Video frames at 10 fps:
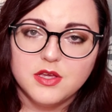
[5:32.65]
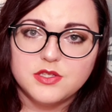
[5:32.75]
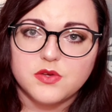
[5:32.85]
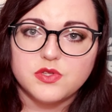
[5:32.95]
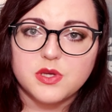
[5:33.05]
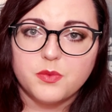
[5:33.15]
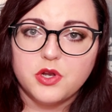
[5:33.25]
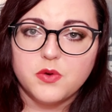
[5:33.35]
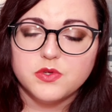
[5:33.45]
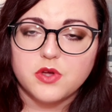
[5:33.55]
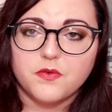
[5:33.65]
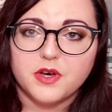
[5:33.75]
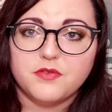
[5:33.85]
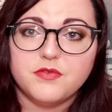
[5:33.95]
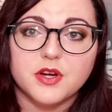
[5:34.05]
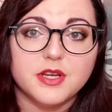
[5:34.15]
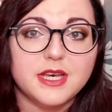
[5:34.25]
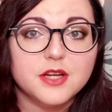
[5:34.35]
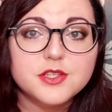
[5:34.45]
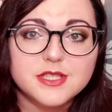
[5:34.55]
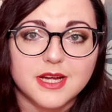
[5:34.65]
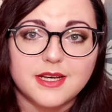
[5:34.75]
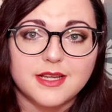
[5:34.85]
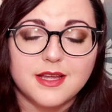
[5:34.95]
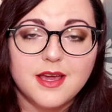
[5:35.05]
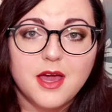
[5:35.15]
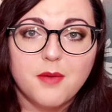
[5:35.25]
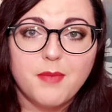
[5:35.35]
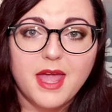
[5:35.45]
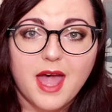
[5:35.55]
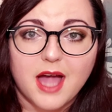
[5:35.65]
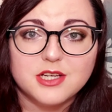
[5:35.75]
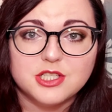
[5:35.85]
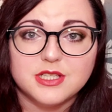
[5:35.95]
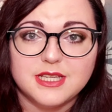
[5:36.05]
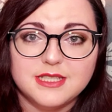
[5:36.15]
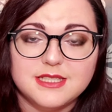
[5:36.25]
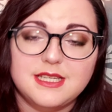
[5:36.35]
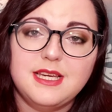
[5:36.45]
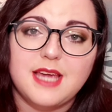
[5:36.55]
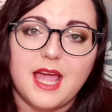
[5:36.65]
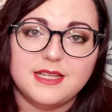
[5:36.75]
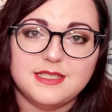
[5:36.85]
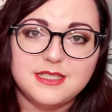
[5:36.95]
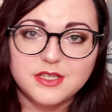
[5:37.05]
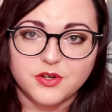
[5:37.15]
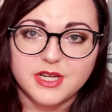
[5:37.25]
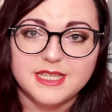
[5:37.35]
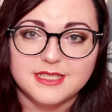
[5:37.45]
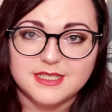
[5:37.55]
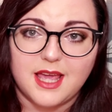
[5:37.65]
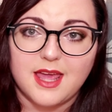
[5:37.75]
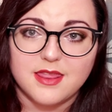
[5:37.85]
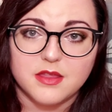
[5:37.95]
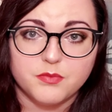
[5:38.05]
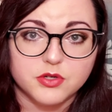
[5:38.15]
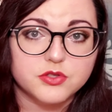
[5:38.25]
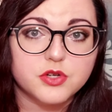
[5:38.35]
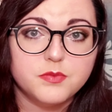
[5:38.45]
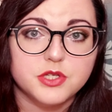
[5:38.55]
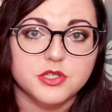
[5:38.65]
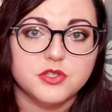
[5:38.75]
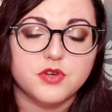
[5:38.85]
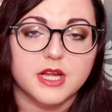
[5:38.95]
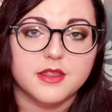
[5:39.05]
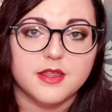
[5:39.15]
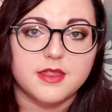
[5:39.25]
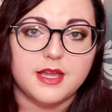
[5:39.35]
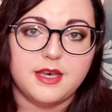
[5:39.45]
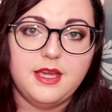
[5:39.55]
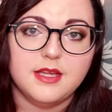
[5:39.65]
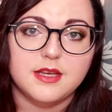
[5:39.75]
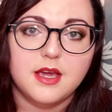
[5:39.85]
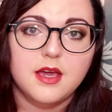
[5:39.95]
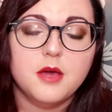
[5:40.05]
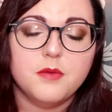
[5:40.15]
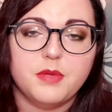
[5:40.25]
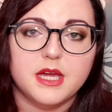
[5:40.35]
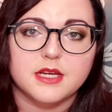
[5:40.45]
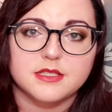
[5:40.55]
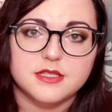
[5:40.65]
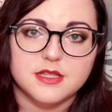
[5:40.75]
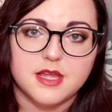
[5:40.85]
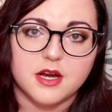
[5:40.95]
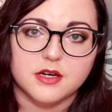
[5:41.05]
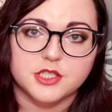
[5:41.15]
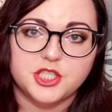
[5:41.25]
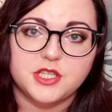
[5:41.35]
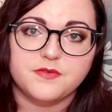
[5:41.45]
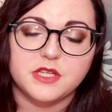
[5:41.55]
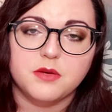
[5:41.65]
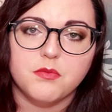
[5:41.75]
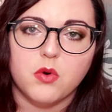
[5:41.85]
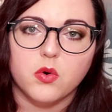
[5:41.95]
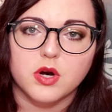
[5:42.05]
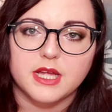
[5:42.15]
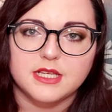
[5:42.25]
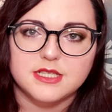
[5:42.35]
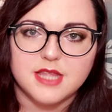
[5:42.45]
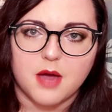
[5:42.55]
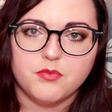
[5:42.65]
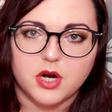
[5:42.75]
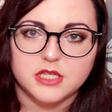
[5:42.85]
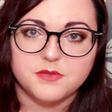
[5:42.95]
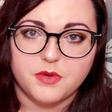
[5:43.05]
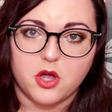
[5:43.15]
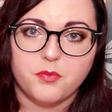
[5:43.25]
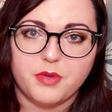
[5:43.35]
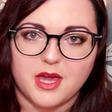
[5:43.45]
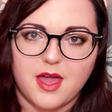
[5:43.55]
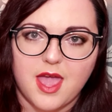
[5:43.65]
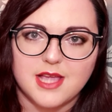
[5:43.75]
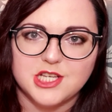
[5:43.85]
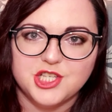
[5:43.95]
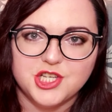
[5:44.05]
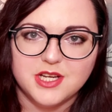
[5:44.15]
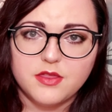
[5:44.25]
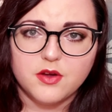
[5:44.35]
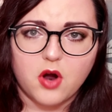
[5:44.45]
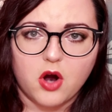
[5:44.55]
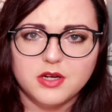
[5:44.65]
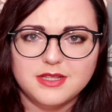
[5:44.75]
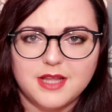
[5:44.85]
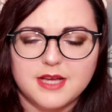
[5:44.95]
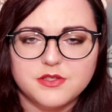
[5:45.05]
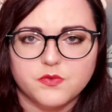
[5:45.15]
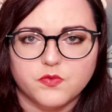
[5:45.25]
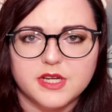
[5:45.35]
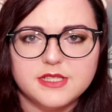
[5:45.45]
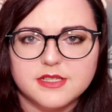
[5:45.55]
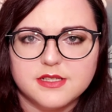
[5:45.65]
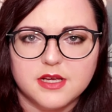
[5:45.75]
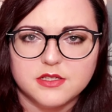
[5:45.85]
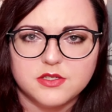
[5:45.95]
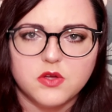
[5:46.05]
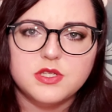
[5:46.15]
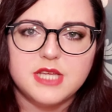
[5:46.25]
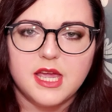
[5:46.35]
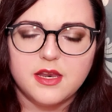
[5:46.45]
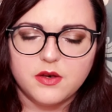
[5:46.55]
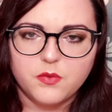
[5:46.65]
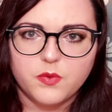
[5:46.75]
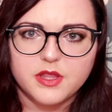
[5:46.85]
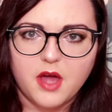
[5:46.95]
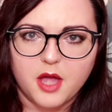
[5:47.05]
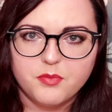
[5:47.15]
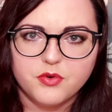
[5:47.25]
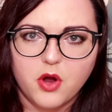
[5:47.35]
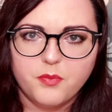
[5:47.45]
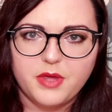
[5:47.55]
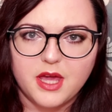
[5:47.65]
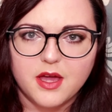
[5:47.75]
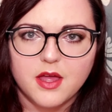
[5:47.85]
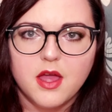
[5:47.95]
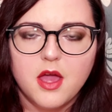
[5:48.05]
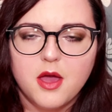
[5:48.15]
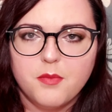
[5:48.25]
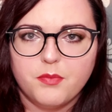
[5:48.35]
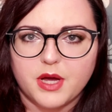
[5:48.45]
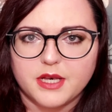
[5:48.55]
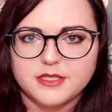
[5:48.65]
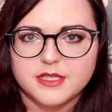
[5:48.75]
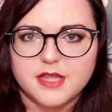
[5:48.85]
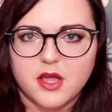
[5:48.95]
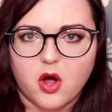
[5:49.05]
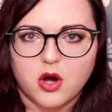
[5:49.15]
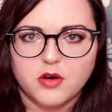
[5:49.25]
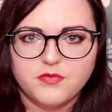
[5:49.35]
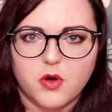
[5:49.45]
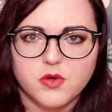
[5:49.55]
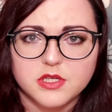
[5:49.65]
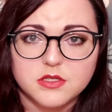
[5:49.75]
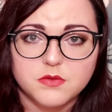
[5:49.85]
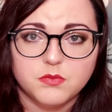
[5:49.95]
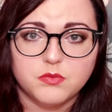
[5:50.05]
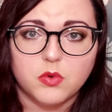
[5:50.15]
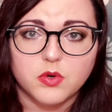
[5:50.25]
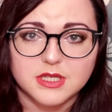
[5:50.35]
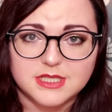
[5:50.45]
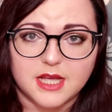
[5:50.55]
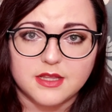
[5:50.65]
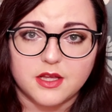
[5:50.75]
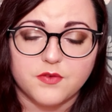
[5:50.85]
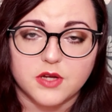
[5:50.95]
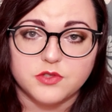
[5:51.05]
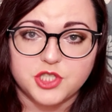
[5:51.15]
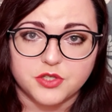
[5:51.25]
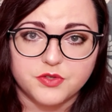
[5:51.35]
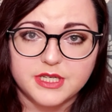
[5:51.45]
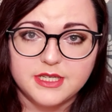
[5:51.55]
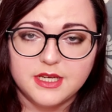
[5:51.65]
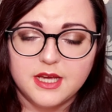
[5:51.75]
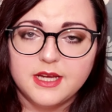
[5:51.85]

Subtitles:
So someone who is already very nearsighted may actually see a decrease in the prescription strength that they need because they're shifting more into that presbyopia age. There are less risks associated with hyperopia, but they are focused more intently around children.